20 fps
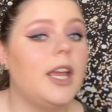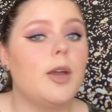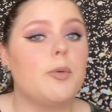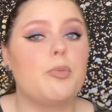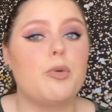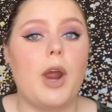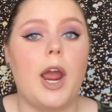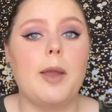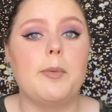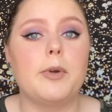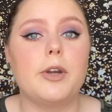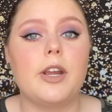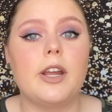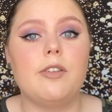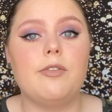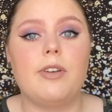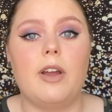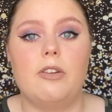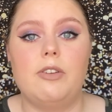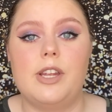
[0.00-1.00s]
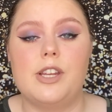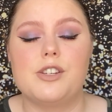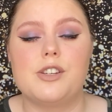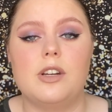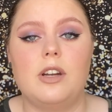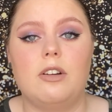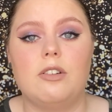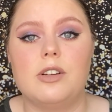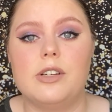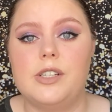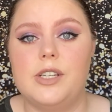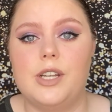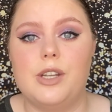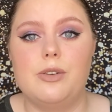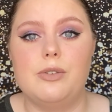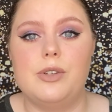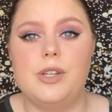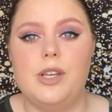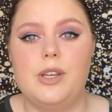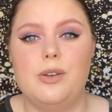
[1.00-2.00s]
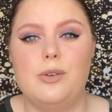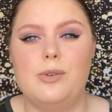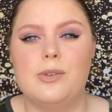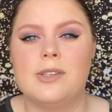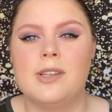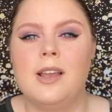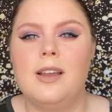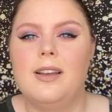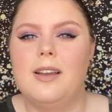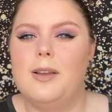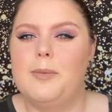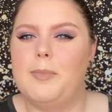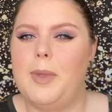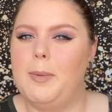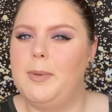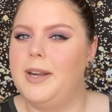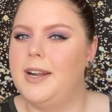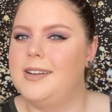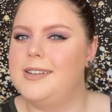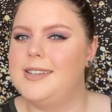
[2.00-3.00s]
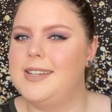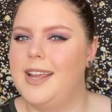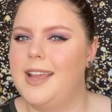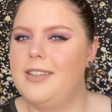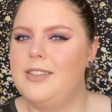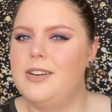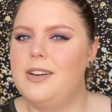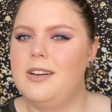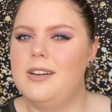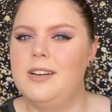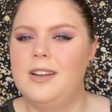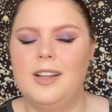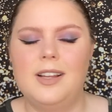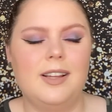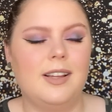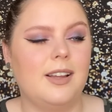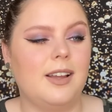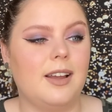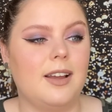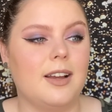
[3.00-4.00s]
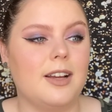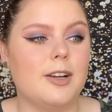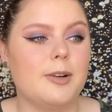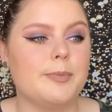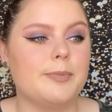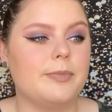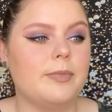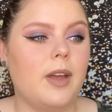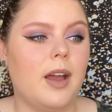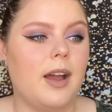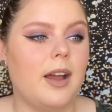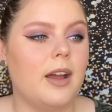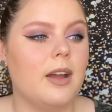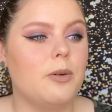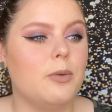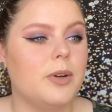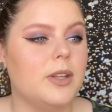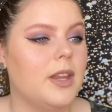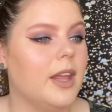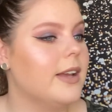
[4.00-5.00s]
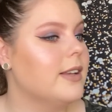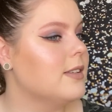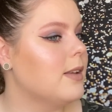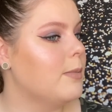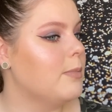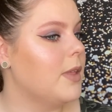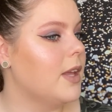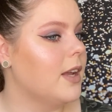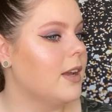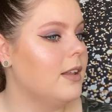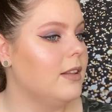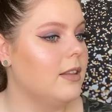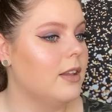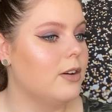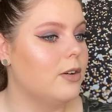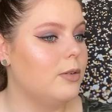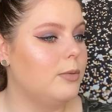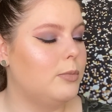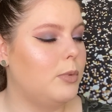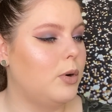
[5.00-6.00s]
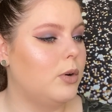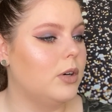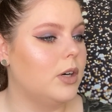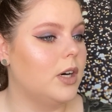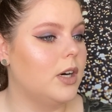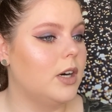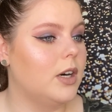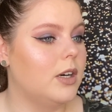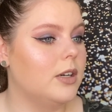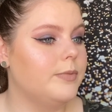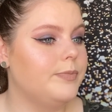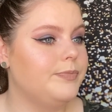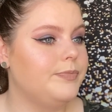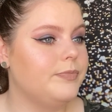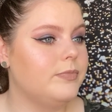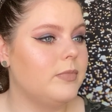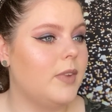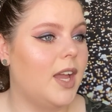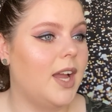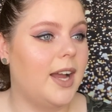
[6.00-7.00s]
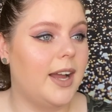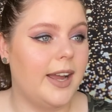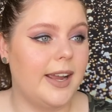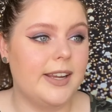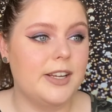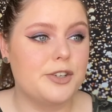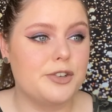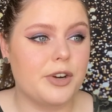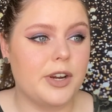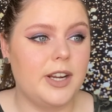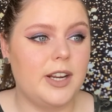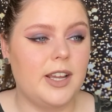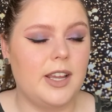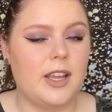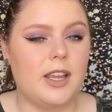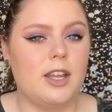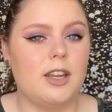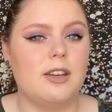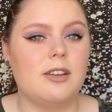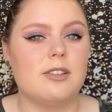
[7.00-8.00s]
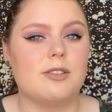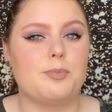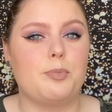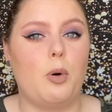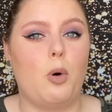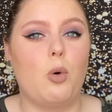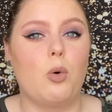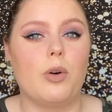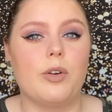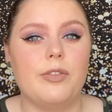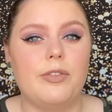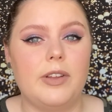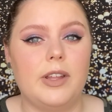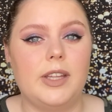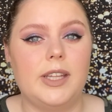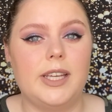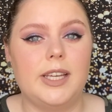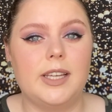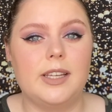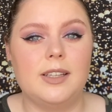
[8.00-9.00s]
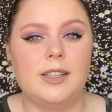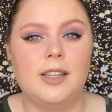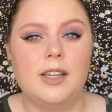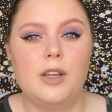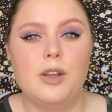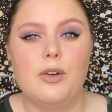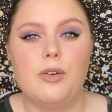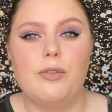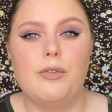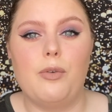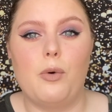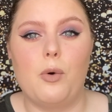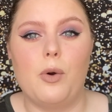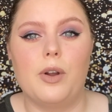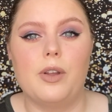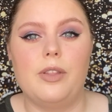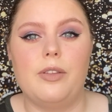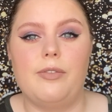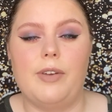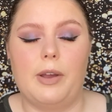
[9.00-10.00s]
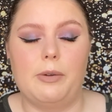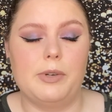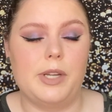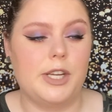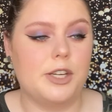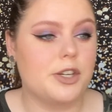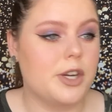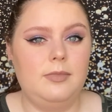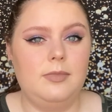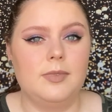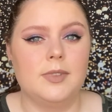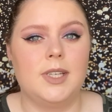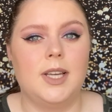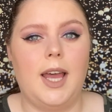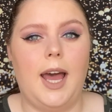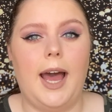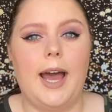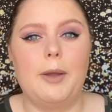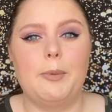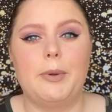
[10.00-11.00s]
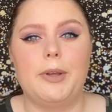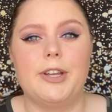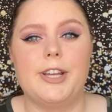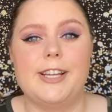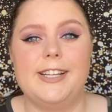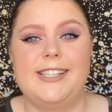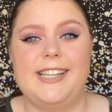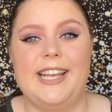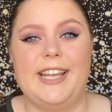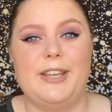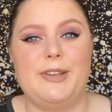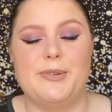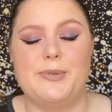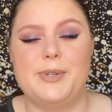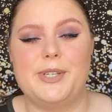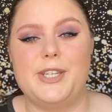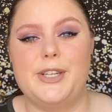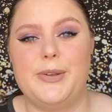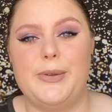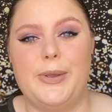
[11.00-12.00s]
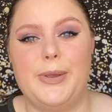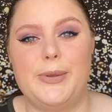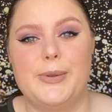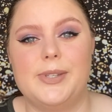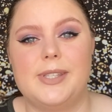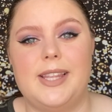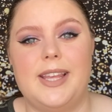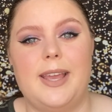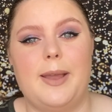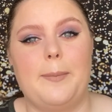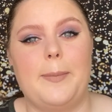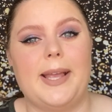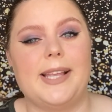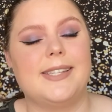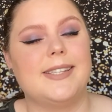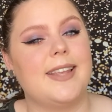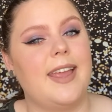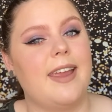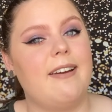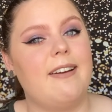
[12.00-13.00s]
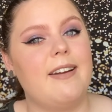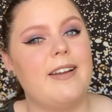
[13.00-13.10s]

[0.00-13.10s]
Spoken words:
primer and foundation I'll continue to use, maybe not together. I would like something a little more hydrating and pore filling for the foundation. I will continue to use the mascara